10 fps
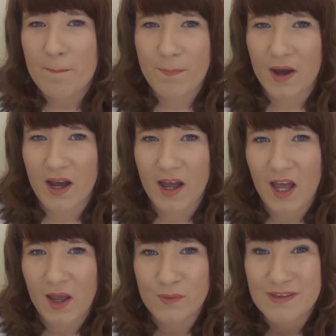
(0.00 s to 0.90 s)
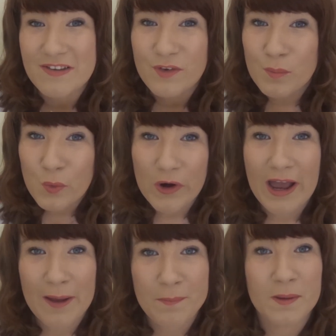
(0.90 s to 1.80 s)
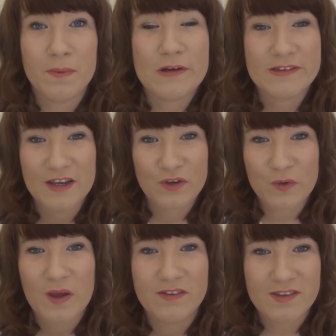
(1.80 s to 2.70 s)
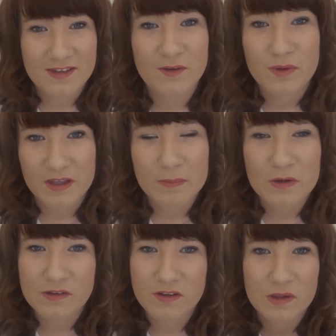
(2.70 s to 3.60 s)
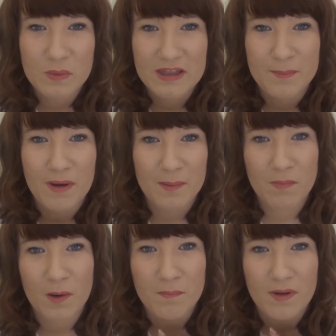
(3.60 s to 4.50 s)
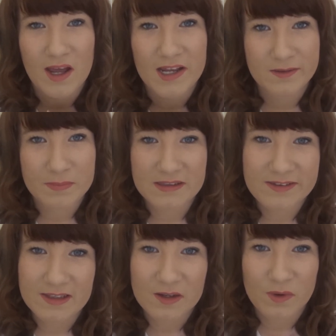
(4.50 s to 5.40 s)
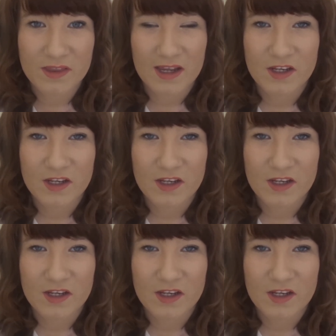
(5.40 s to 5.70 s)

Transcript: But I was even more happy because I knew how to deal with it, because of the way that my mum had been dealing with it,